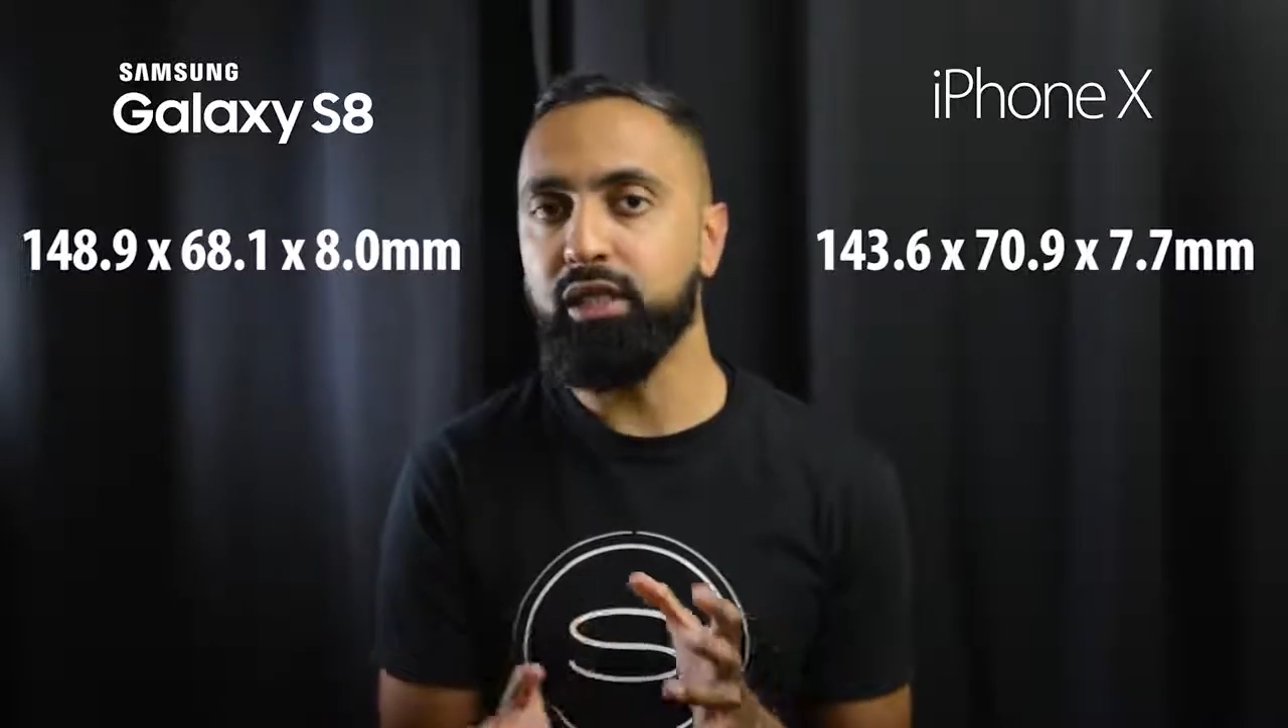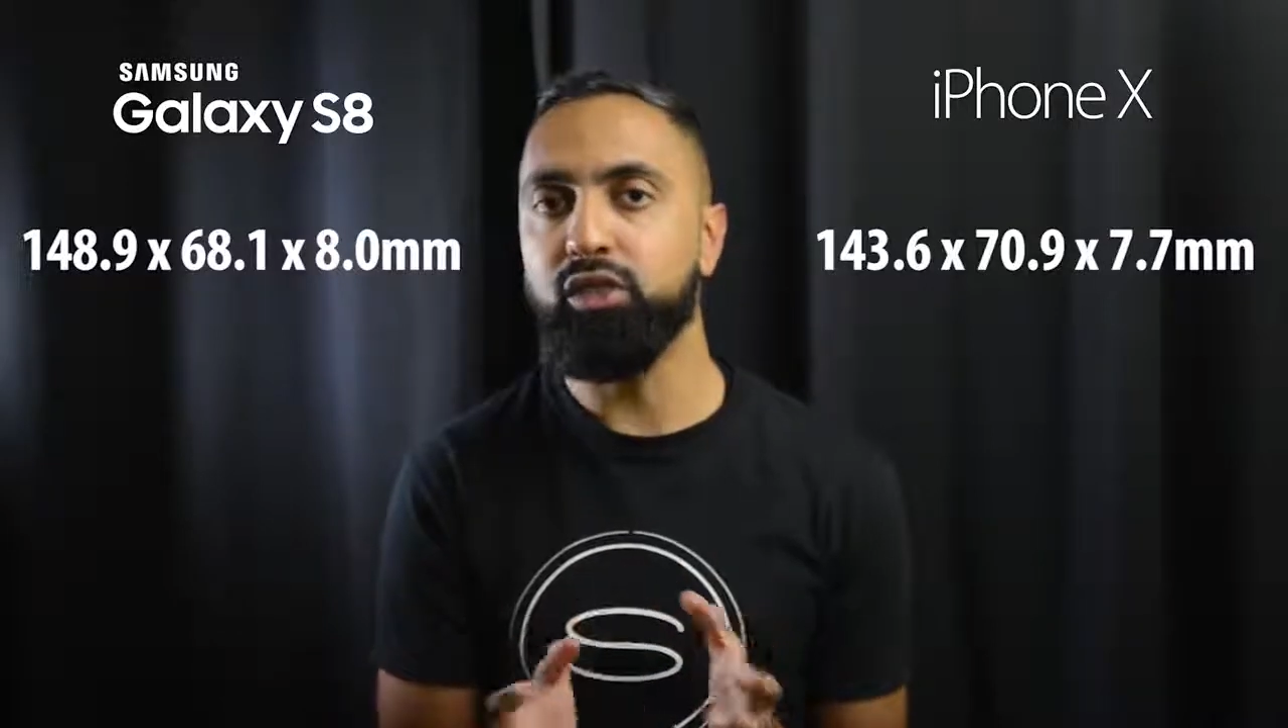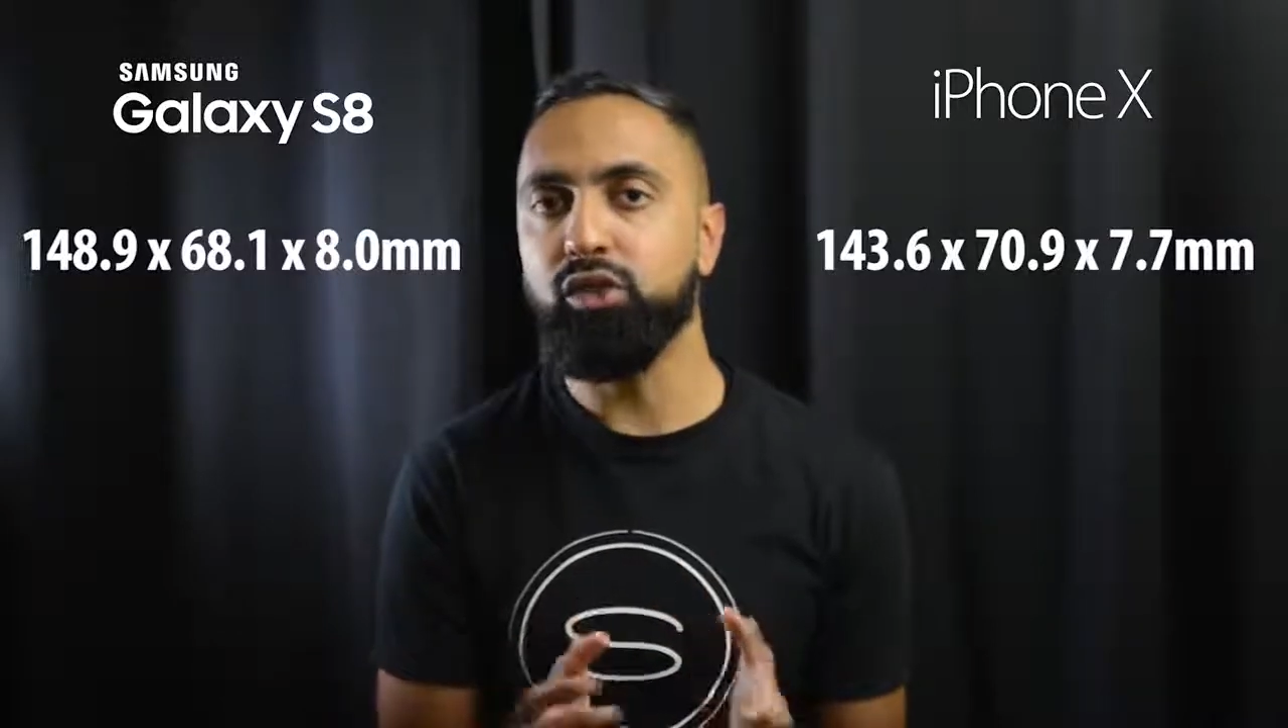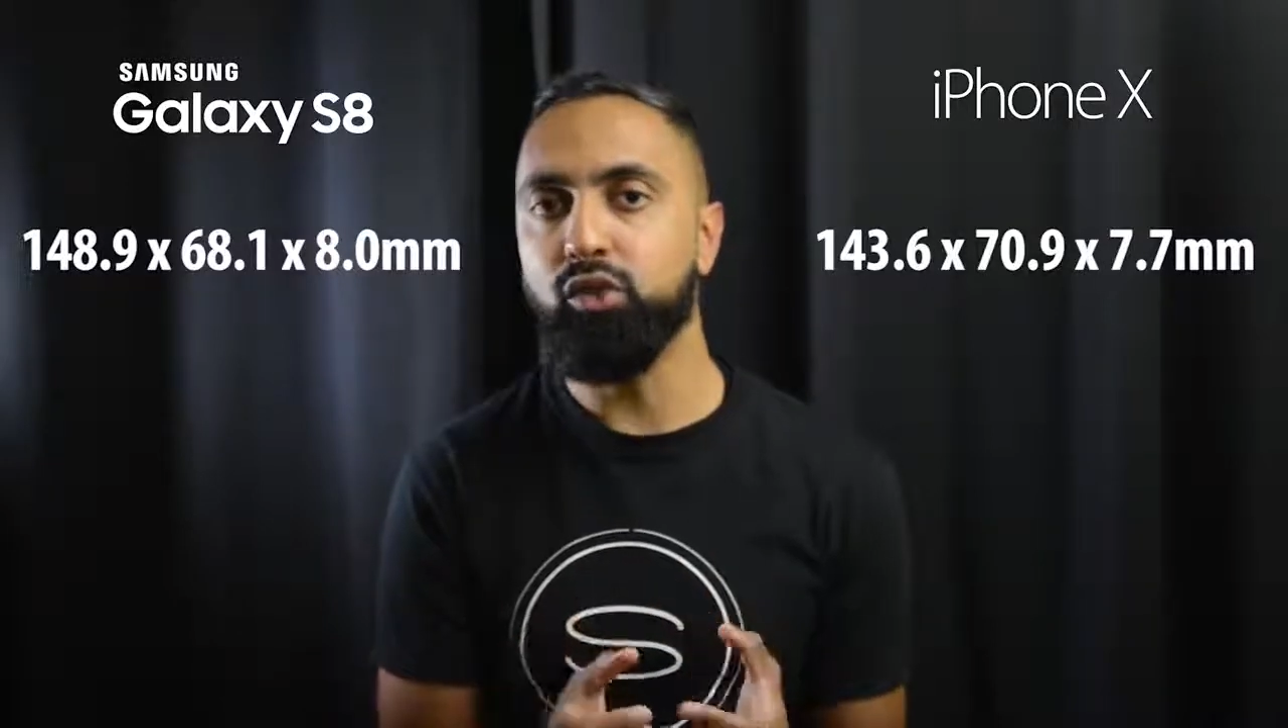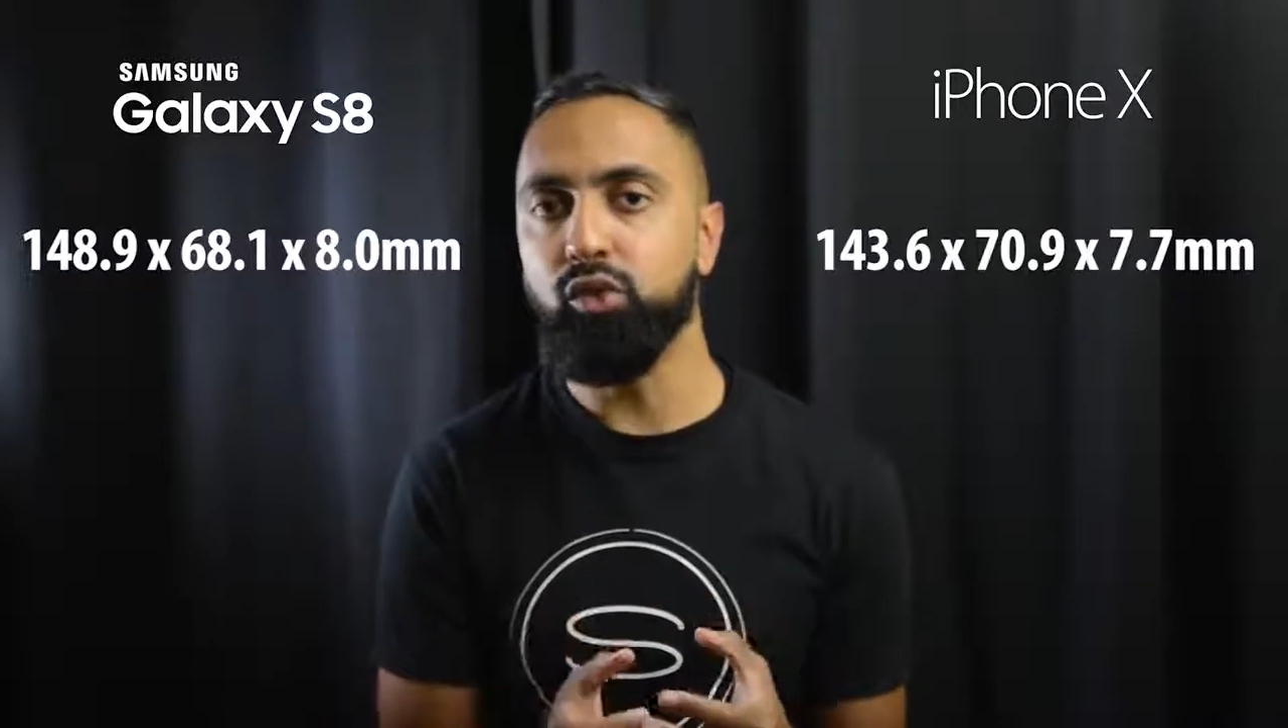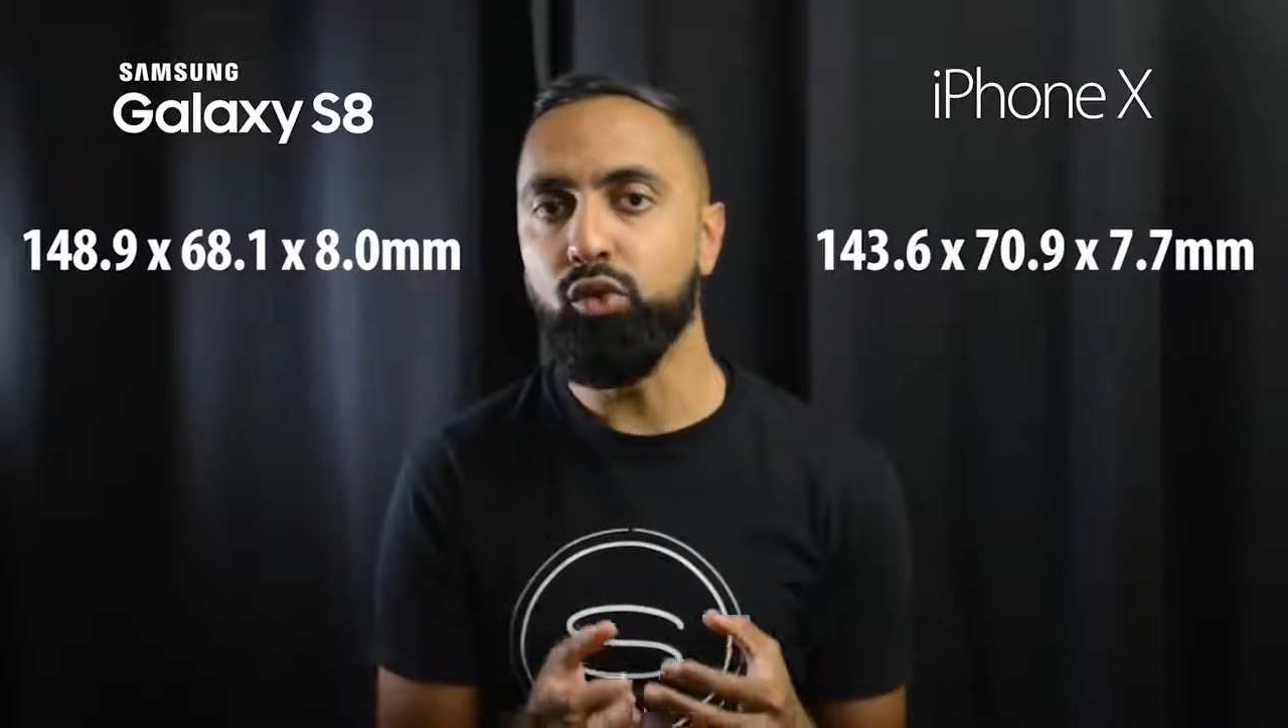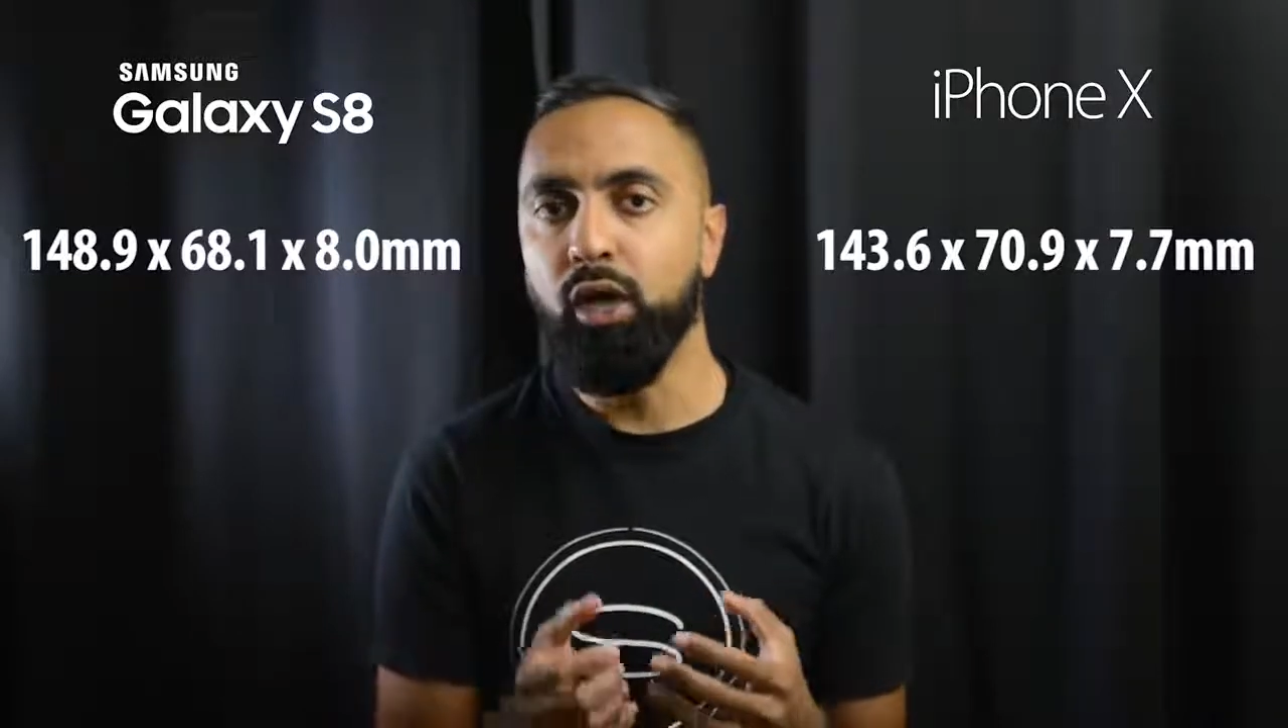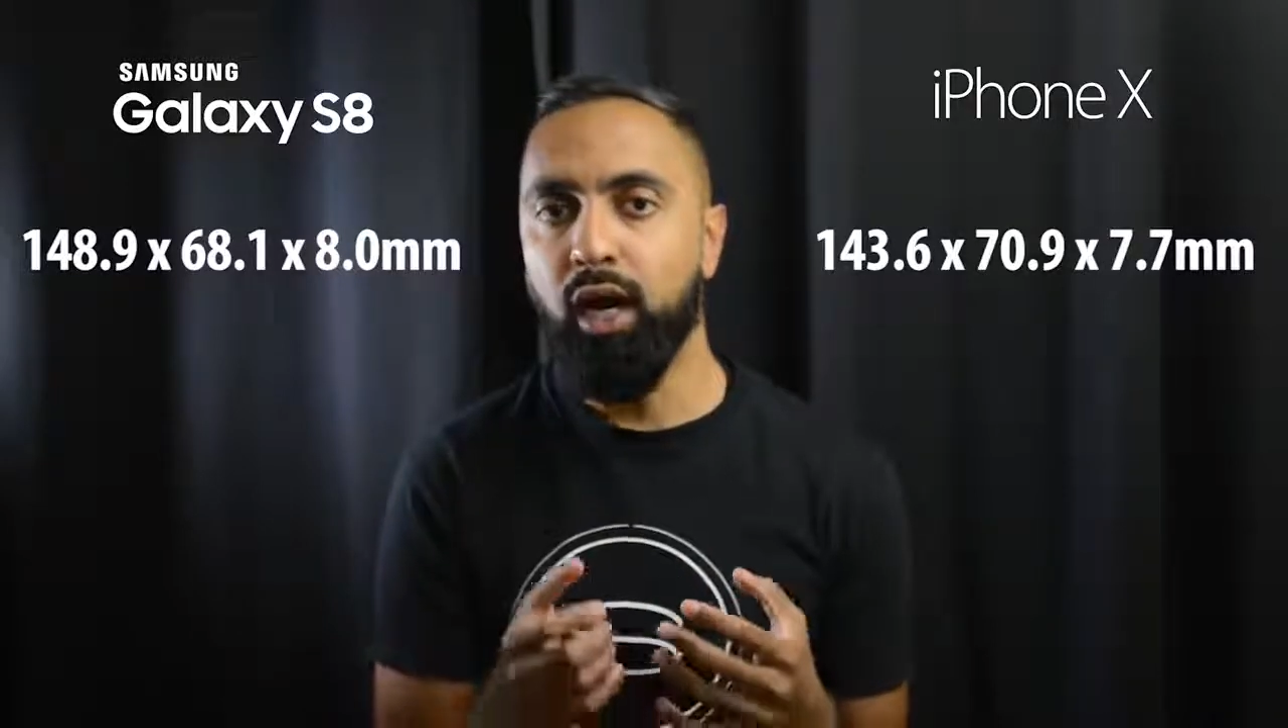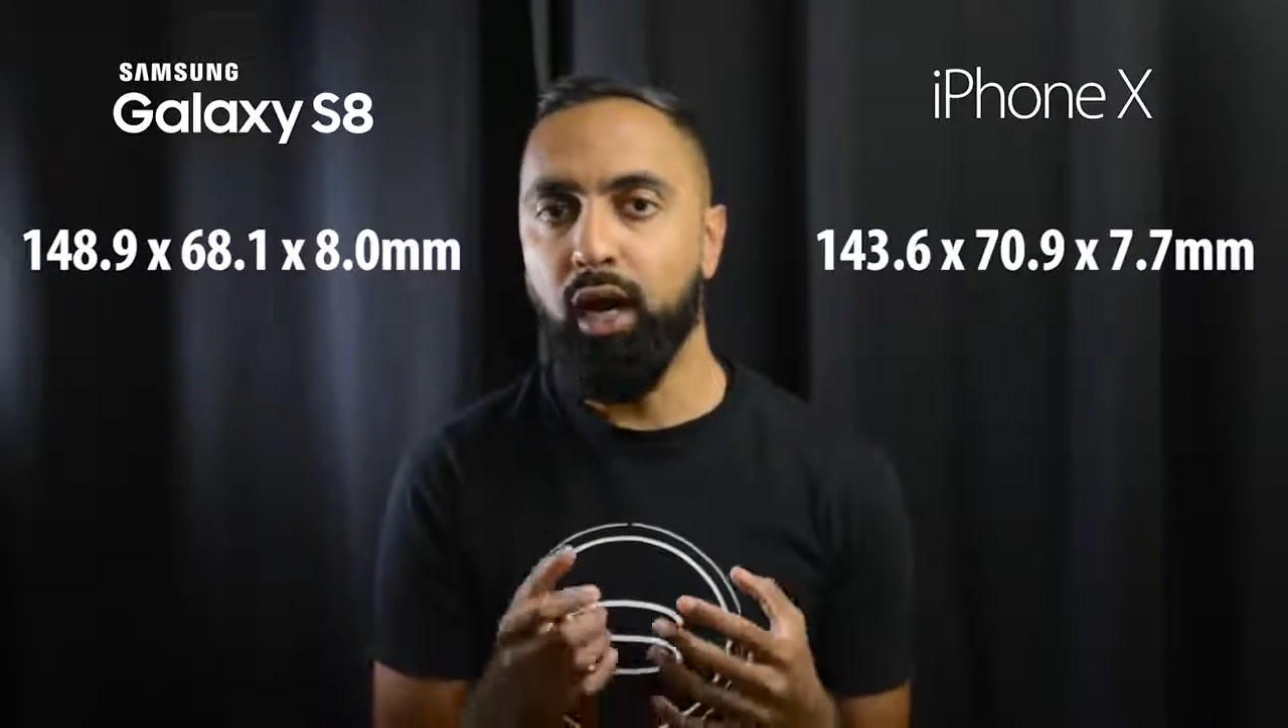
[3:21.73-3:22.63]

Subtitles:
these two.